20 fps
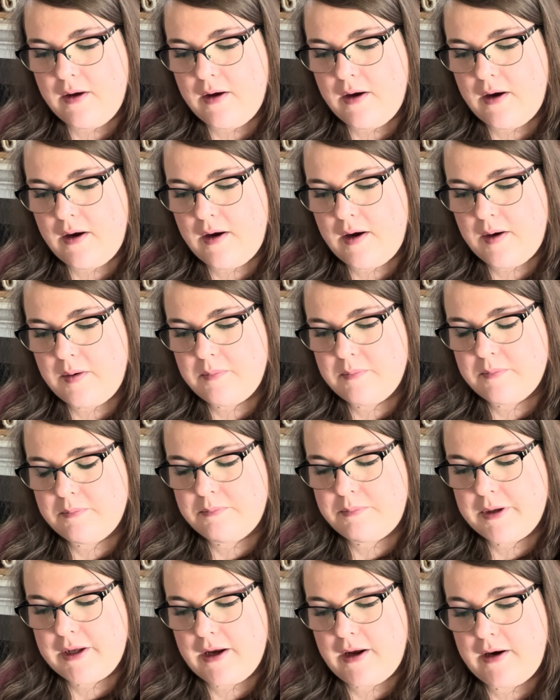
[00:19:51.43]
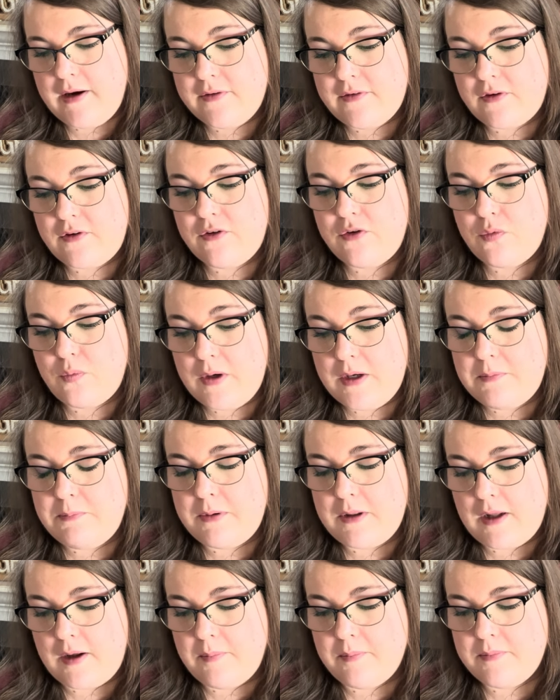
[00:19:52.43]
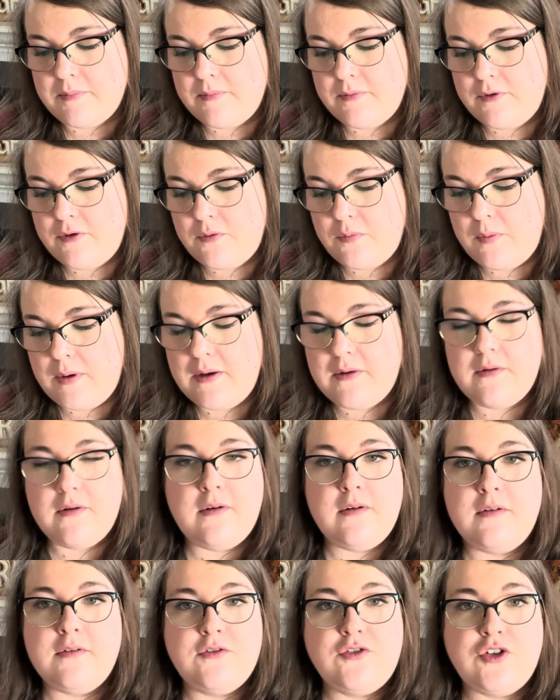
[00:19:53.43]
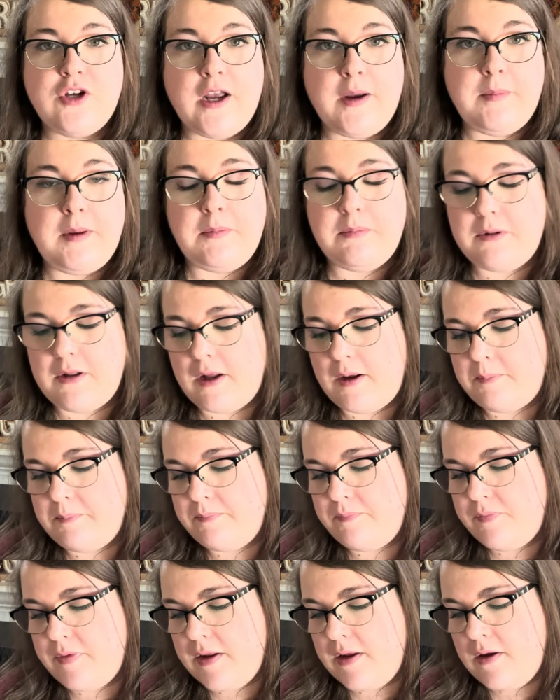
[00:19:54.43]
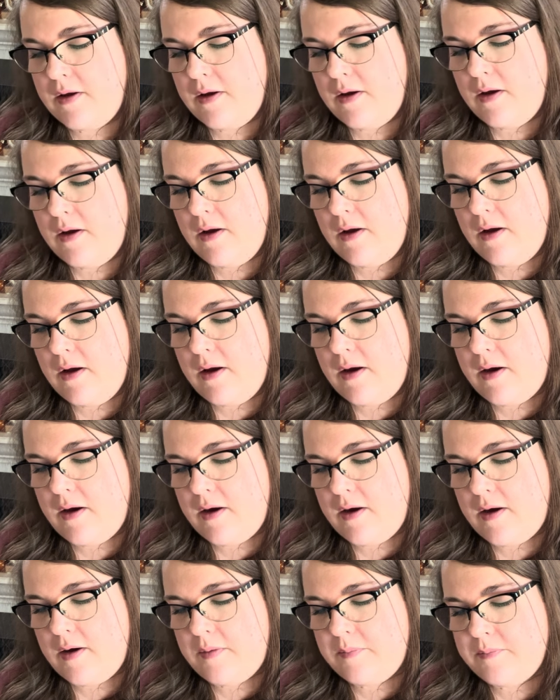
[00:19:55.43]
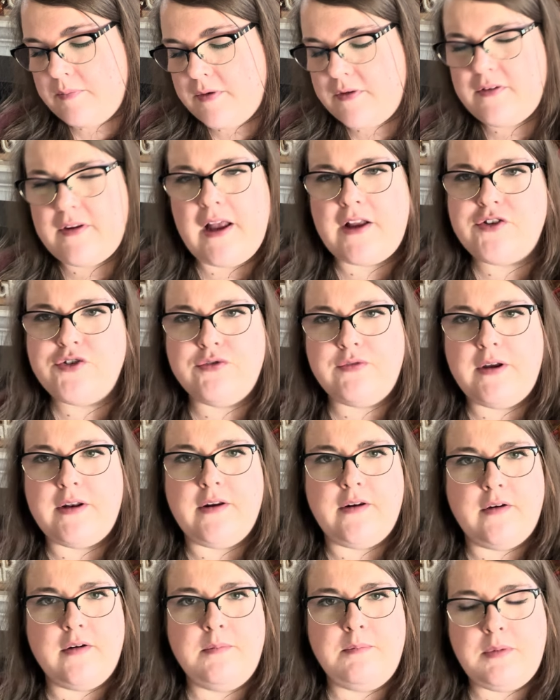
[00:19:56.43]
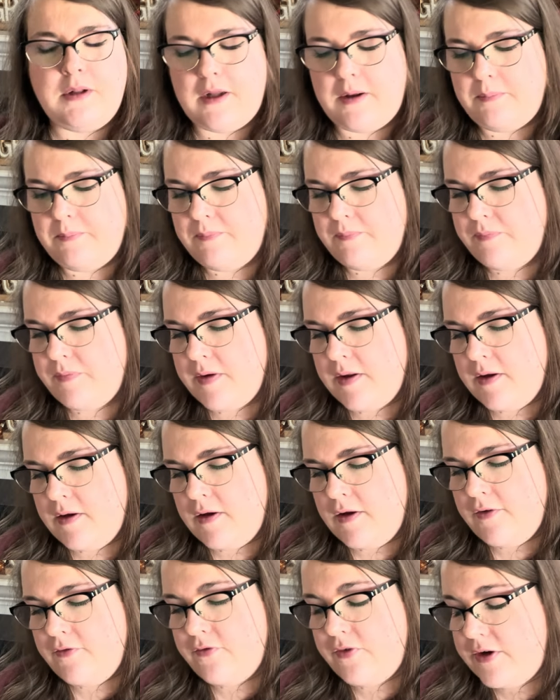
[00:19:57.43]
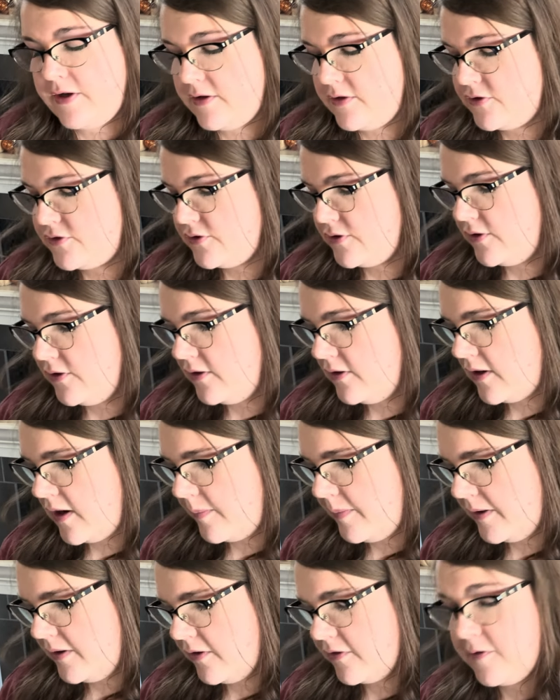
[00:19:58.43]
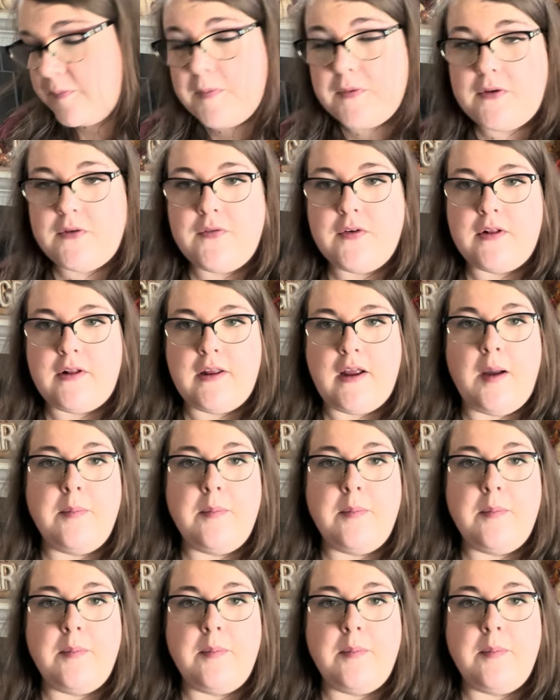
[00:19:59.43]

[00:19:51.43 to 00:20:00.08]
Um, but yeah, it is a sweet plum, sweet jammy plum, um, saturated plum. Vanilla sugar, I mean, not specifically.